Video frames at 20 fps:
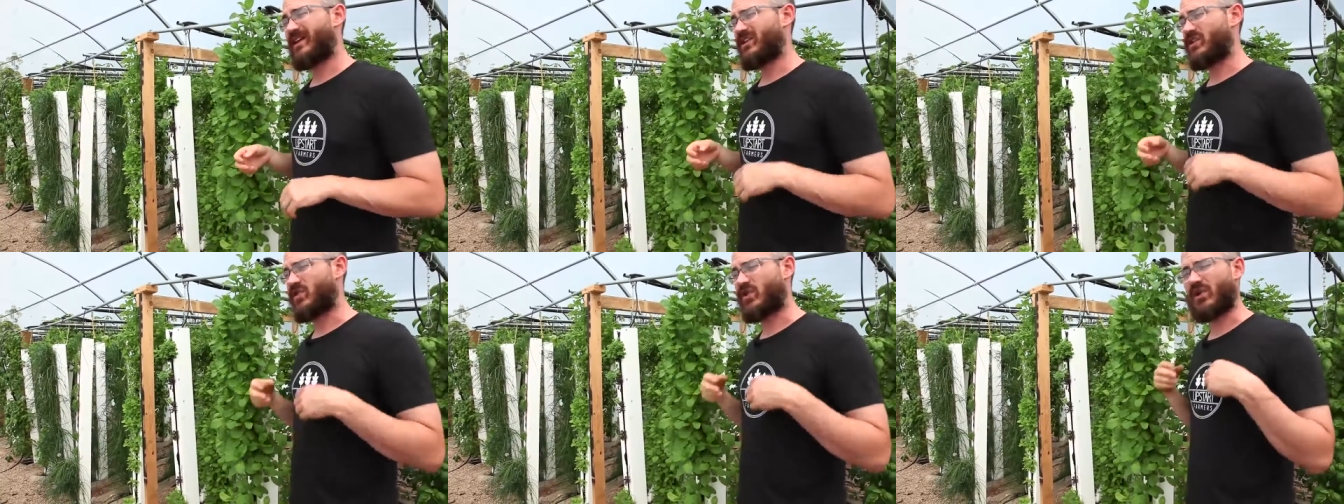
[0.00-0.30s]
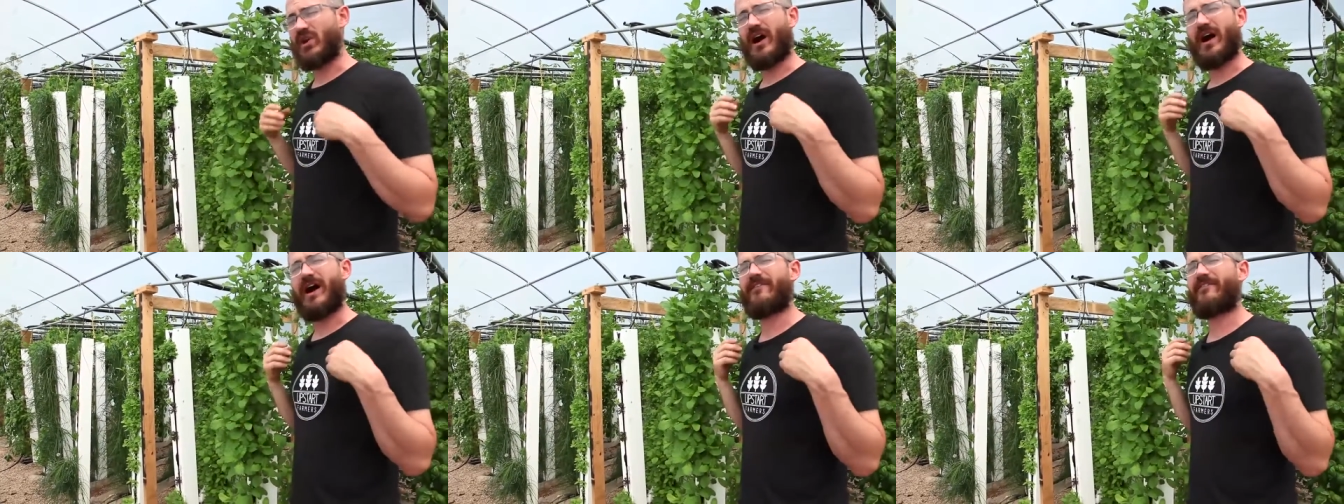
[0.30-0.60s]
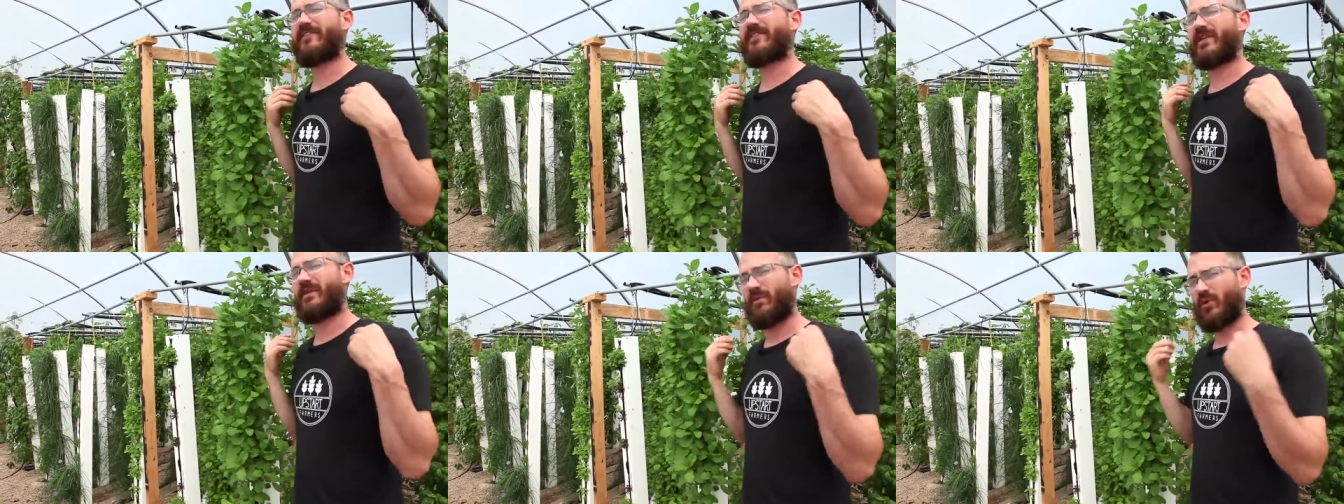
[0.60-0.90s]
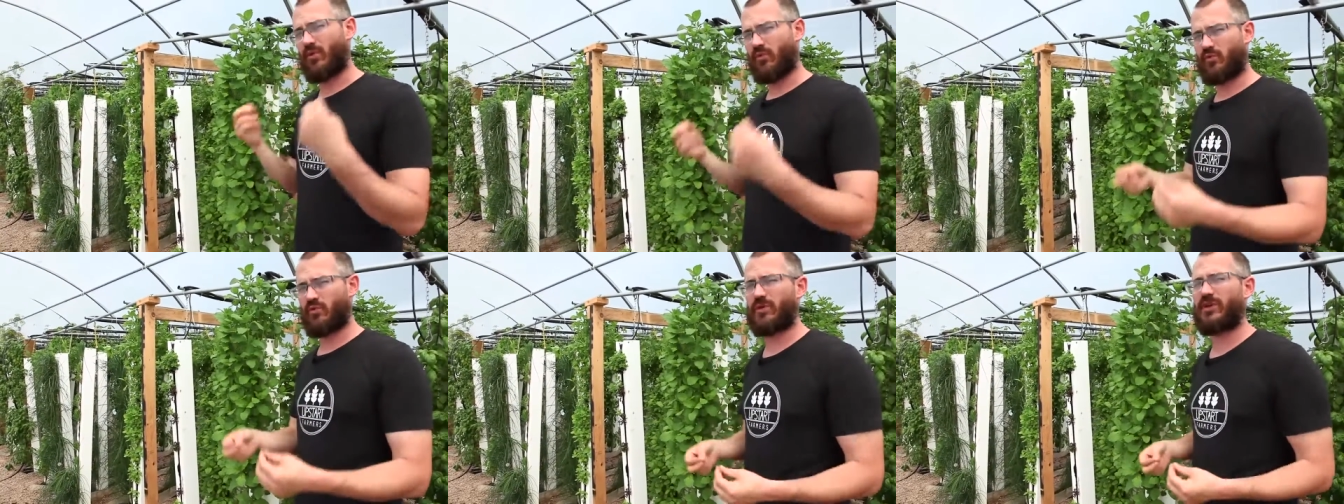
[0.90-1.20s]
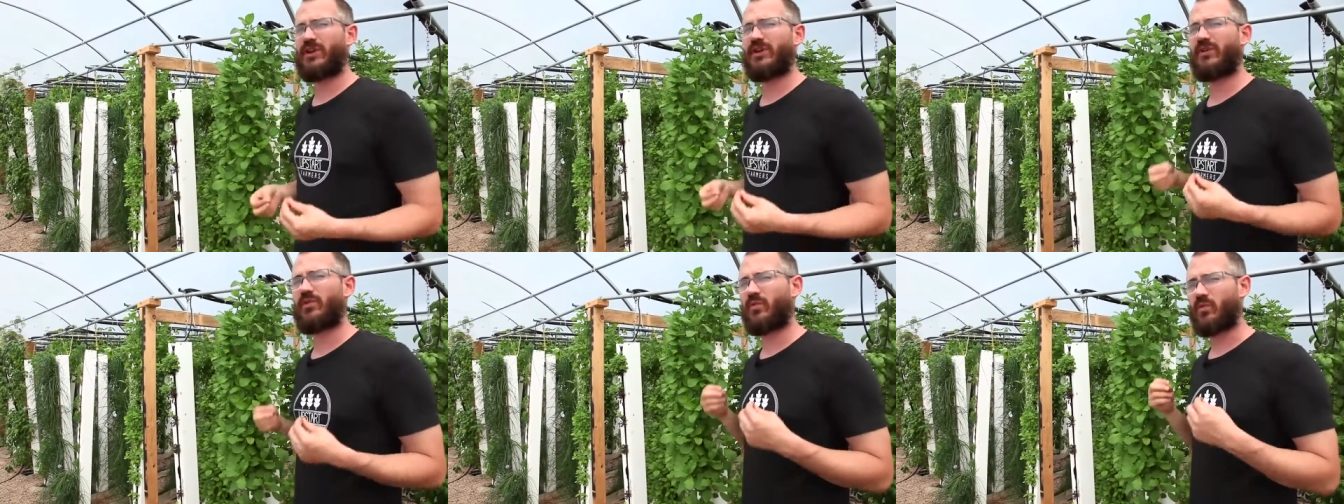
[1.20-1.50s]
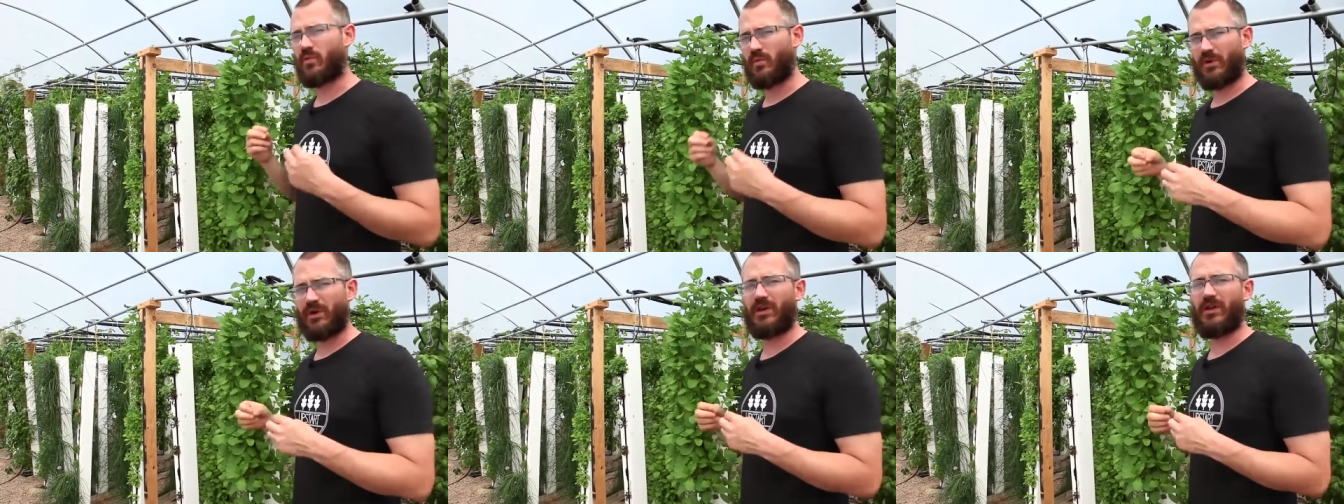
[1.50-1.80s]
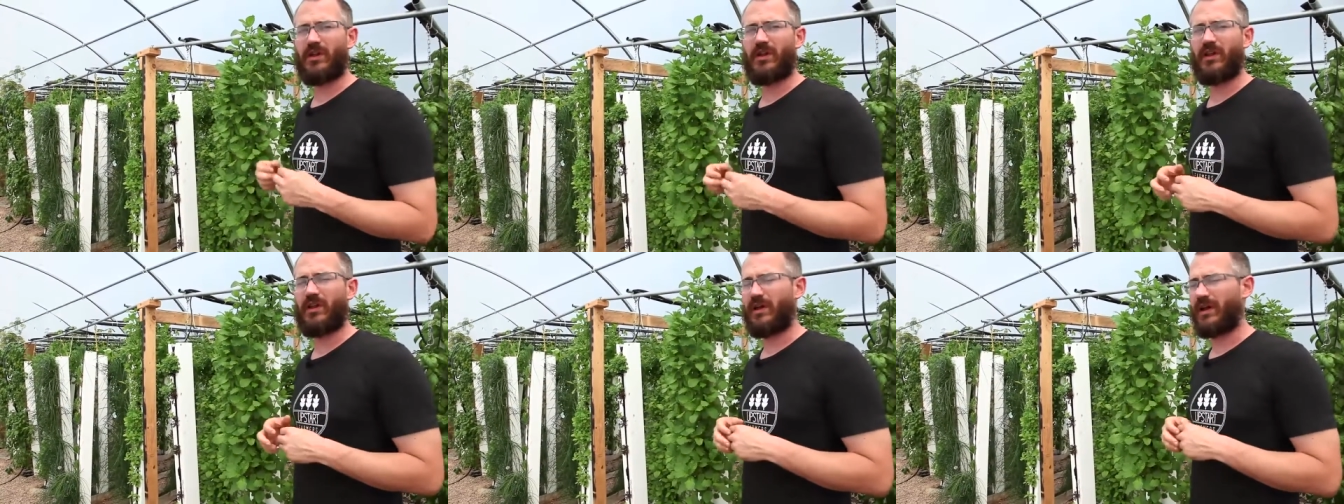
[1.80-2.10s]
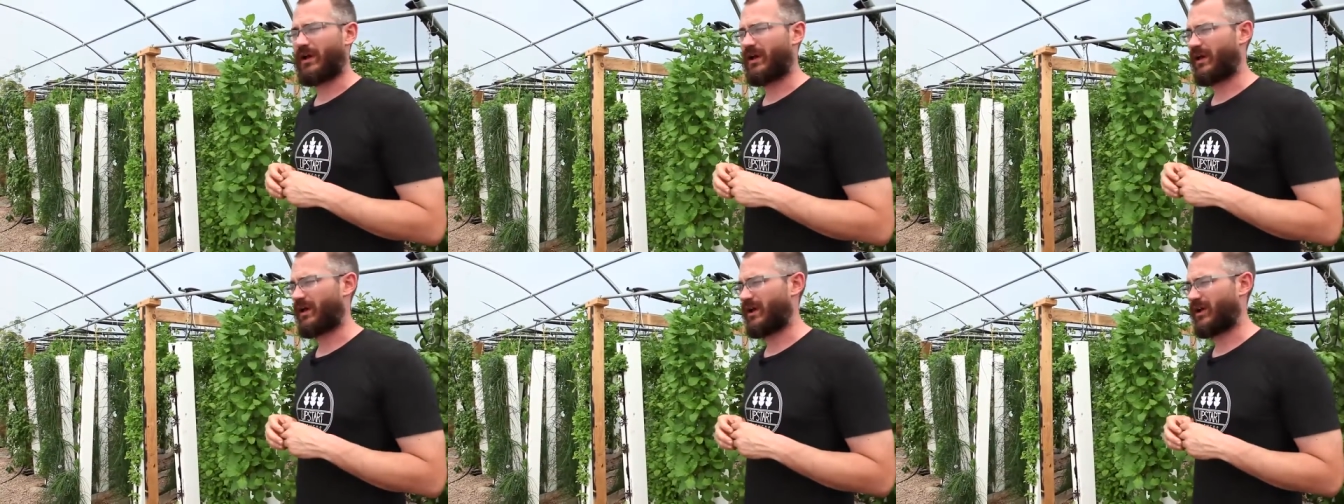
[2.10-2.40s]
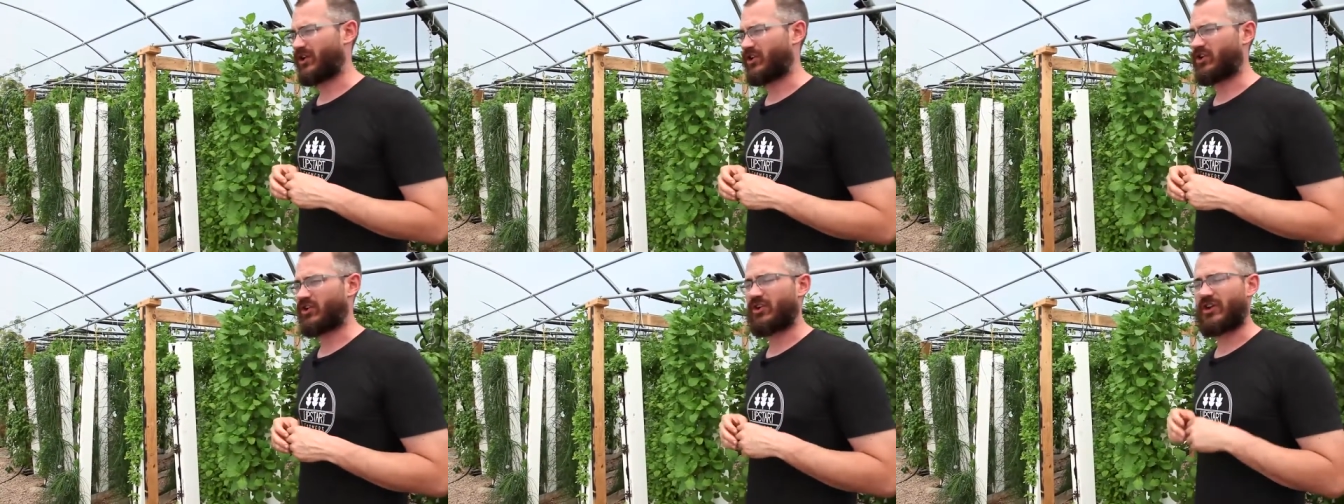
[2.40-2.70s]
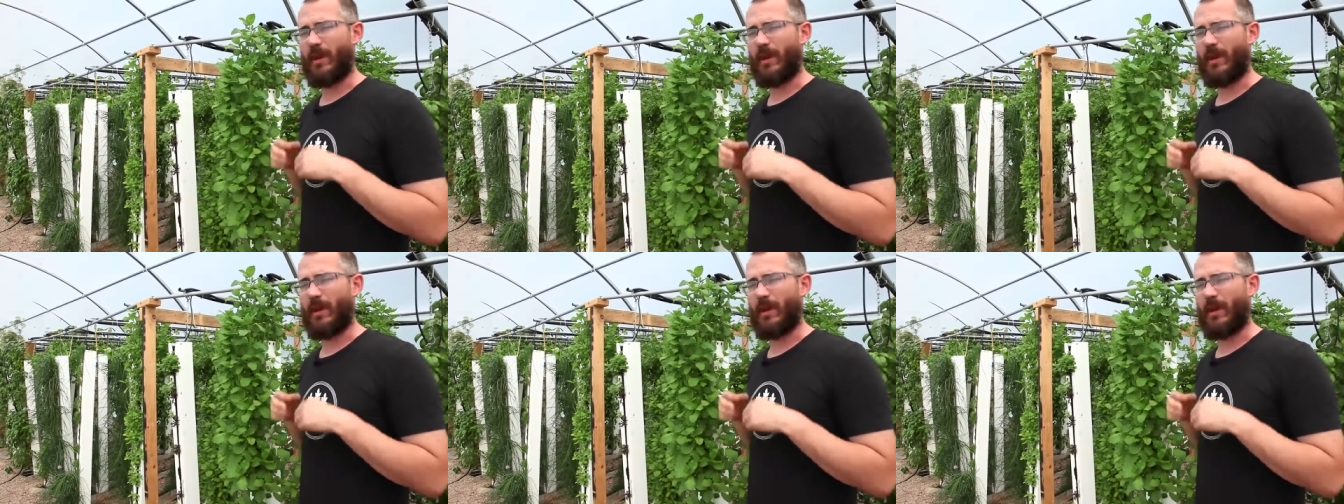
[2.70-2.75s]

you can offer them a real, real uh,